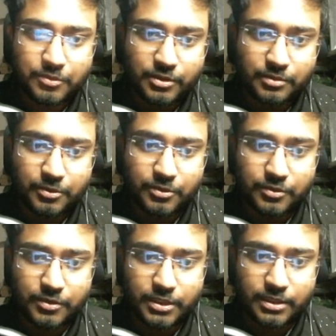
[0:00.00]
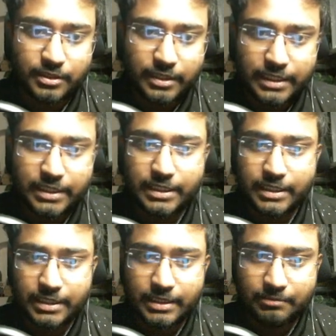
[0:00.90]
supposed to see.
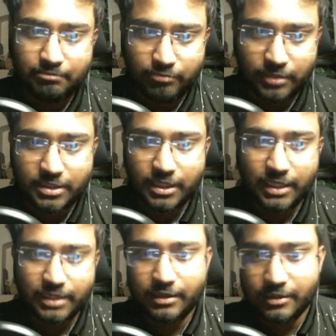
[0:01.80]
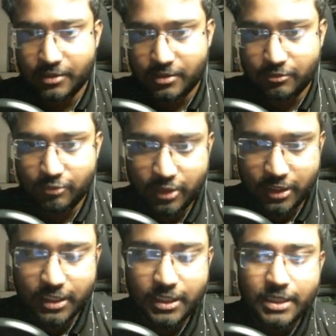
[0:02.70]
Missile, just the word
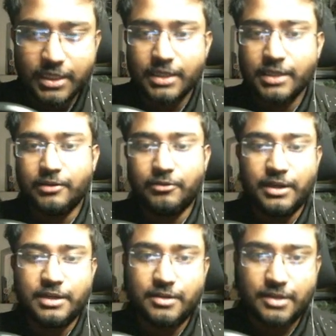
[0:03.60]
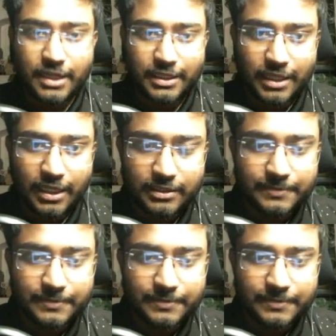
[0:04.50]
rendered like that.